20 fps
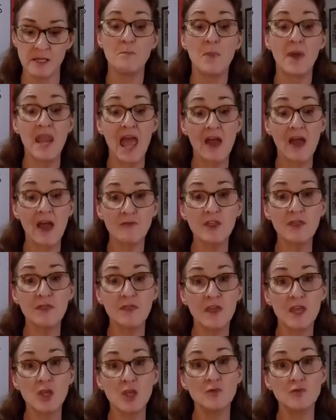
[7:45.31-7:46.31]
But
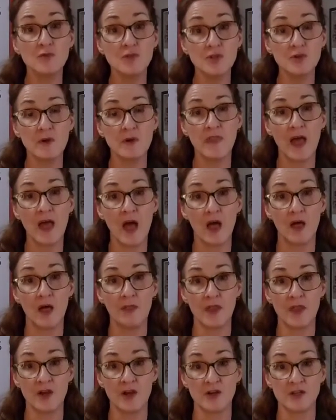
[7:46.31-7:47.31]
everything you do in the
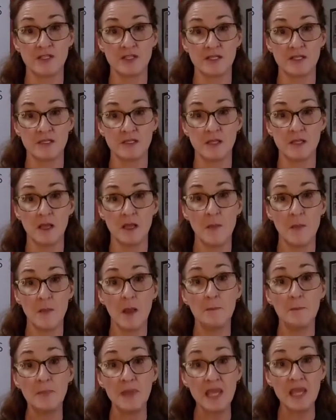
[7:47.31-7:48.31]
healthcare system
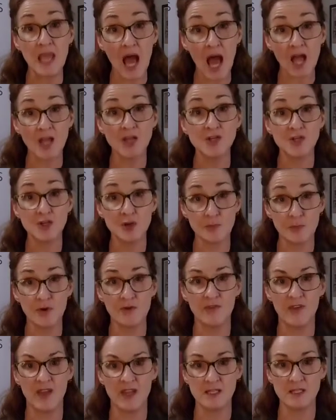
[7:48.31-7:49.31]
beyond your
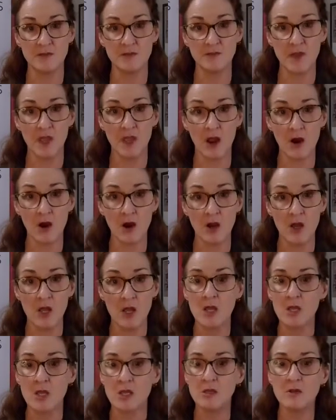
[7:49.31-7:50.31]
preventive care,
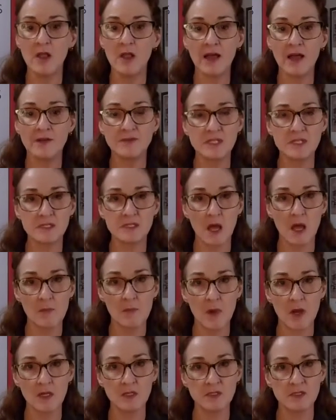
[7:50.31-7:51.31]
you'll have
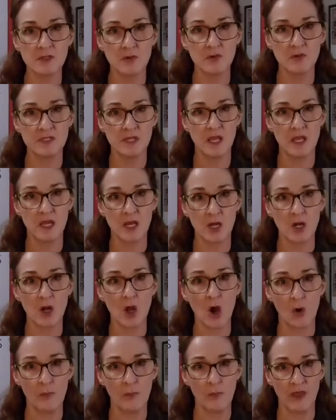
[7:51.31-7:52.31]
some associated
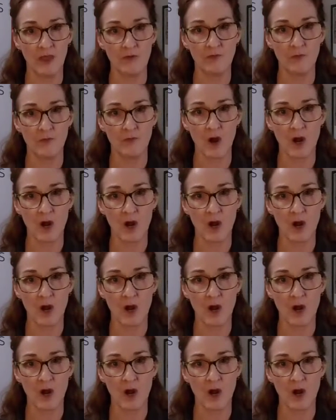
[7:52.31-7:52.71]
copay for.